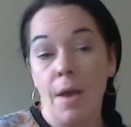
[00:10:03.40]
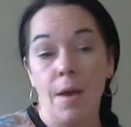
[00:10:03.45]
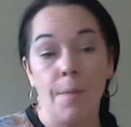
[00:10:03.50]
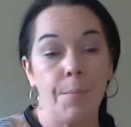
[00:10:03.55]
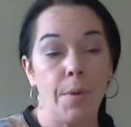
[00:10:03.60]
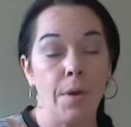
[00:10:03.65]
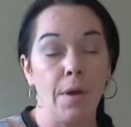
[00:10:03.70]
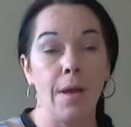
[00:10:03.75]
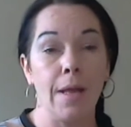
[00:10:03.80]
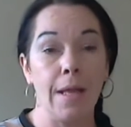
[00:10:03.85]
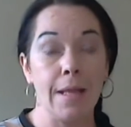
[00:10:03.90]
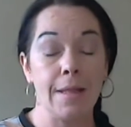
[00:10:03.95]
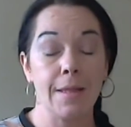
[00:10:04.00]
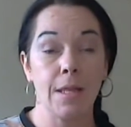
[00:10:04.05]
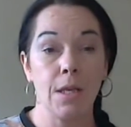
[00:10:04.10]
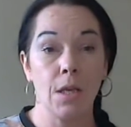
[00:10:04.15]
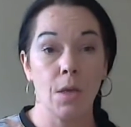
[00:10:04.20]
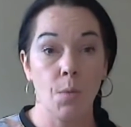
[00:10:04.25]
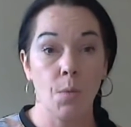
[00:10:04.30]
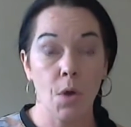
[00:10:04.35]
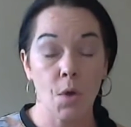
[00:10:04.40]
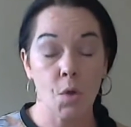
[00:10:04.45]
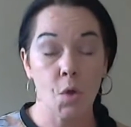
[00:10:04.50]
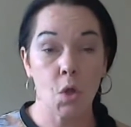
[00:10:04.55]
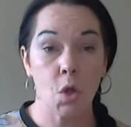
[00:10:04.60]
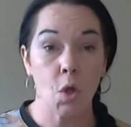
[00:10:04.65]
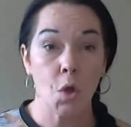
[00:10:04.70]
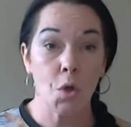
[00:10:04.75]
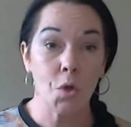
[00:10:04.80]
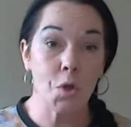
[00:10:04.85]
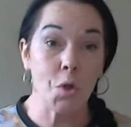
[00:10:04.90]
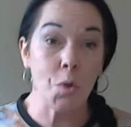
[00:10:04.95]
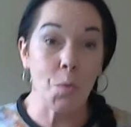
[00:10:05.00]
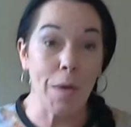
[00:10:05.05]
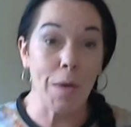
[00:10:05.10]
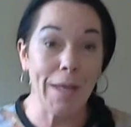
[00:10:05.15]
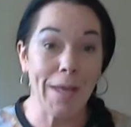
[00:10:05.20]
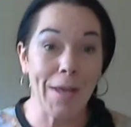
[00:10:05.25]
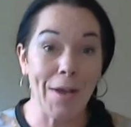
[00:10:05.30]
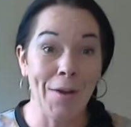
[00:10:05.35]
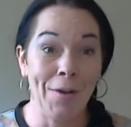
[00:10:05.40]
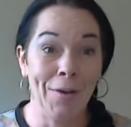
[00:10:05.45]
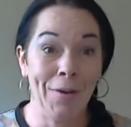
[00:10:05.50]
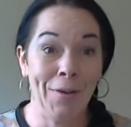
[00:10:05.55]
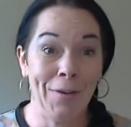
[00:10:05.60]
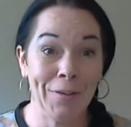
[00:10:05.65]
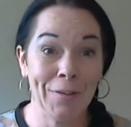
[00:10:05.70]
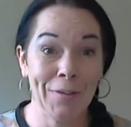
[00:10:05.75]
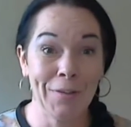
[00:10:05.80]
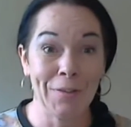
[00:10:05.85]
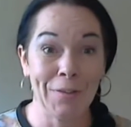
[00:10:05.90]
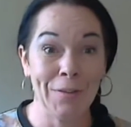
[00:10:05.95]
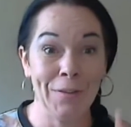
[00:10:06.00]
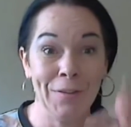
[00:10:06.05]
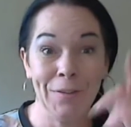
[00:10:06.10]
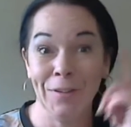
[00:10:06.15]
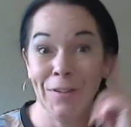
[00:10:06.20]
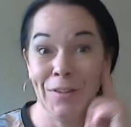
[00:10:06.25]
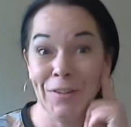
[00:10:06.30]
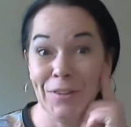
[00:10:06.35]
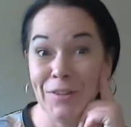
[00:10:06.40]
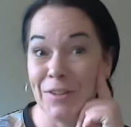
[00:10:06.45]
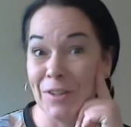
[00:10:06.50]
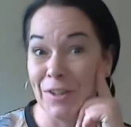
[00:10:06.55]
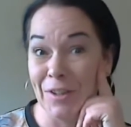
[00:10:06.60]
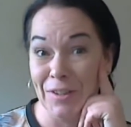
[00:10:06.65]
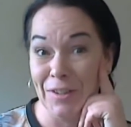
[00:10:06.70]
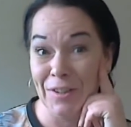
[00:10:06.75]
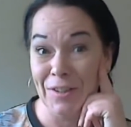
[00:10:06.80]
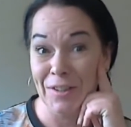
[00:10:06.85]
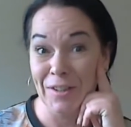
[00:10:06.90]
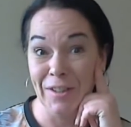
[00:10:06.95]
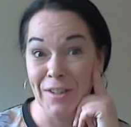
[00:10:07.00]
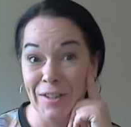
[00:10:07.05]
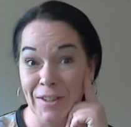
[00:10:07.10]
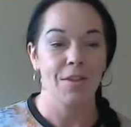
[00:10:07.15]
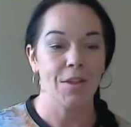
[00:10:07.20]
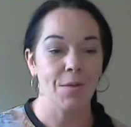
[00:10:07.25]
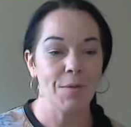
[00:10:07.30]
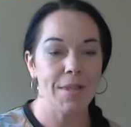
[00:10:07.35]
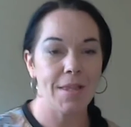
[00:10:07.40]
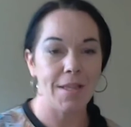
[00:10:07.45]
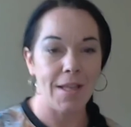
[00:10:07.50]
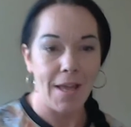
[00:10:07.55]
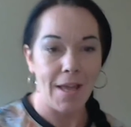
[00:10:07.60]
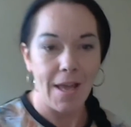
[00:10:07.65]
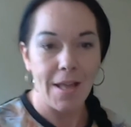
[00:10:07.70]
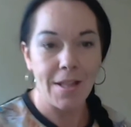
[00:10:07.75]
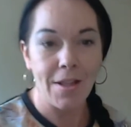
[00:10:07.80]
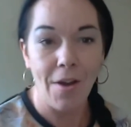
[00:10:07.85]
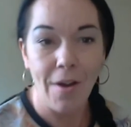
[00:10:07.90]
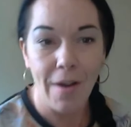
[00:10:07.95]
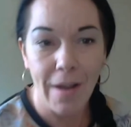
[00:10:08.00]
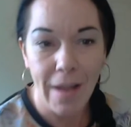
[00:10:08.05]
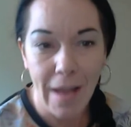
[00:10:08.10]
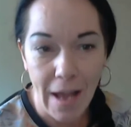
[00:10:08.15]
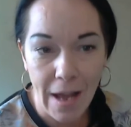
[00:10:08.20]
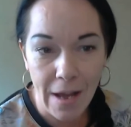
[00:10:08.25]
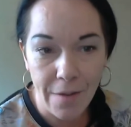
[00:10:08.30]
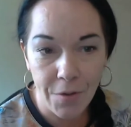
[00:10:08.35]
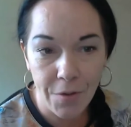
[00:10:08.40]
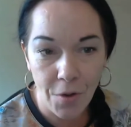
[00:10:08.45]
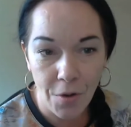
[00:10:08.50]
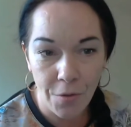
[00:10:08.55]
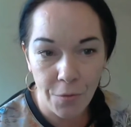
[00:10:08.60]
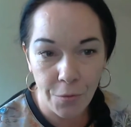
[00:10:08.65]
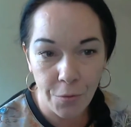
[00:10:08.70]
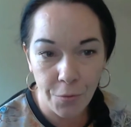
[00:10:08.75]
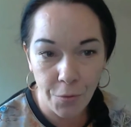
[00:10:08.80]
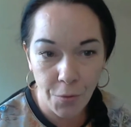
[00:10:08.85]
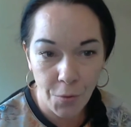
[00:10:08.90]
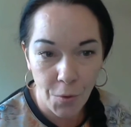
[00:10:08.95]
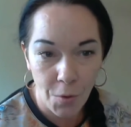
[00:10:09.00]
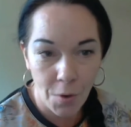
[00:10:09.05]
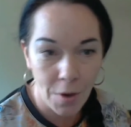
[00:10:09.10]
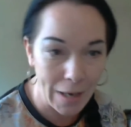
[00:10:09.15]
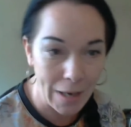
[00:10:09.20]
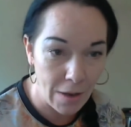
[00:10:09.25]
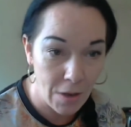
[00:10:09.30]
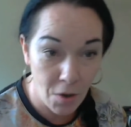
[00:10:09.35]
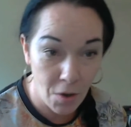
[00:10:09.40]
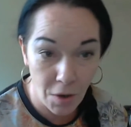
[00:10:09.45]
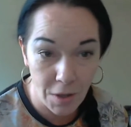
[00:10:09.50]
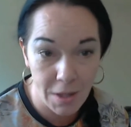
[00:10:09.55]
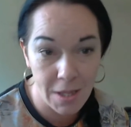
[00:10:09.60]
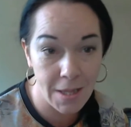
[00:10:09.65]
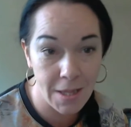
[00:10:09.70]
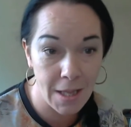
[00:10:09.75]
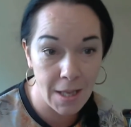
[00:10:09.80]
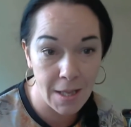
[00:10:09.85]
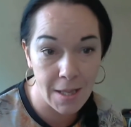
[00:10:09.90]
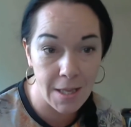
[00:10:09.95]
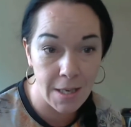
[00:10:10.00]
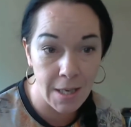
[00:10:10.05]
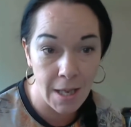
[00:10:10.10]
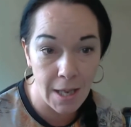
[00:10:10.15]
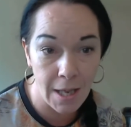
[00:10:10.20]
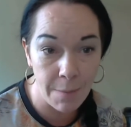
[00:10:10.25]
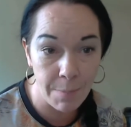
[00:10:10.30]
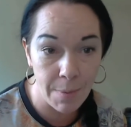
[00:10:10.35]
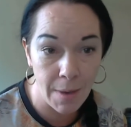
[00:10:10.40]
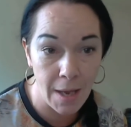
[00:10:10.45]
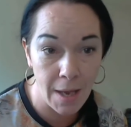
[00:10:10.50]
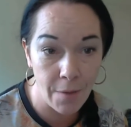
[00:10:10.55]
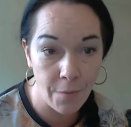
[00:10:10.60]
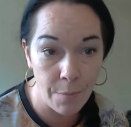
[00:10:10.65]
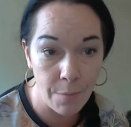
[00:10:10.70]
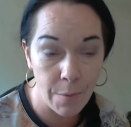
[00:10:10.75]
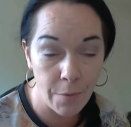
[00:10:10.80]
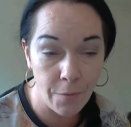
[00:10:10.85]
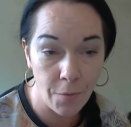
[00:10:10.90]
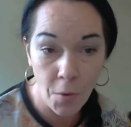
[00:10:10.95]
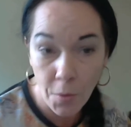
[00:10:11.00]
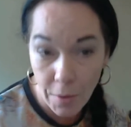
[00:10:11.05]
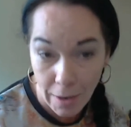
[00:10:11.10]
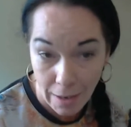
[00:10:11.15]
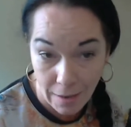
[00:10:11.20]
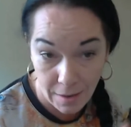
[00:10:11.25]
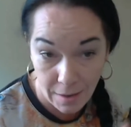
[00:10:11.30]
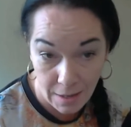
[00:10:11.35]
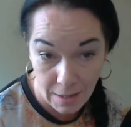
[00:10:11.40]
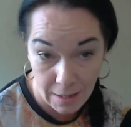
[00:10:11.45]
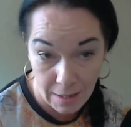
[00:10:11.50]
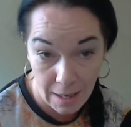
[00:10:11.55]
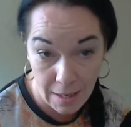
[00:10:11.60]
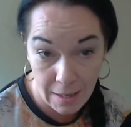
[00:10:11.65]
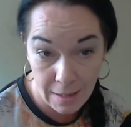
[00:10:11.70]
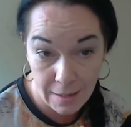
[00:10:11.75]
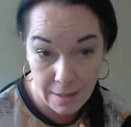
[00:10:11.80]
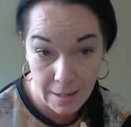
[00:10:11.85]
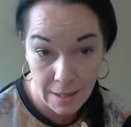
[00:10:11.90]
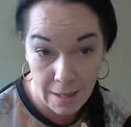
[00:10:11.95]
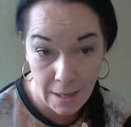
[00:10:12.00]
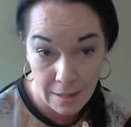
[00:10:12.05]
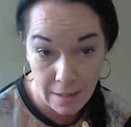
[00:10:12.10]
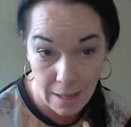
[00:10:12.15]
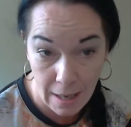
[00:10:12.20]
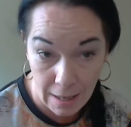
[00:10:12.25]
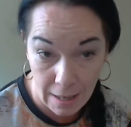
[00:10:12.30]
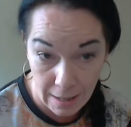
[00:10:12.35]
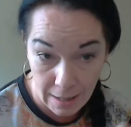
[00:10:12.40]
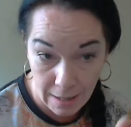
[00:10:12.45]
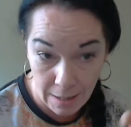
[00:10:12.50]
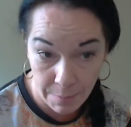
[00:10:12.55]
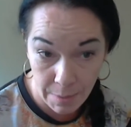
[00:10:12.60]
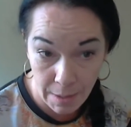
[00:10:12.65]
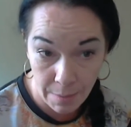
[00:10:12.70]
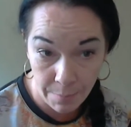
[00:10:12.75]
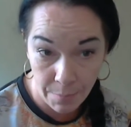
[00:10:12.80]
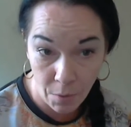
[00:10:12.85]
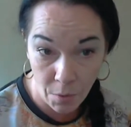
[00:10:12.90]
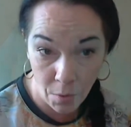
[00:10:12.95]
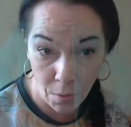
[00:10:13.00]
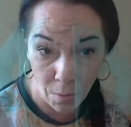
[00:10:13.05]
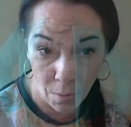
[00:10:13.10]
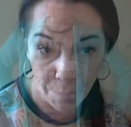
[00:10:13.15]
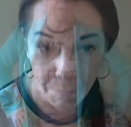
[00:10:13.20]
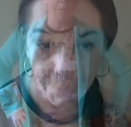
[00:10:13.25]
But it's in the wash, so I can't. Duh. So instead, I have gone for, now you got to see a sneaky peek, but before now you're going to get to see it a little bit more.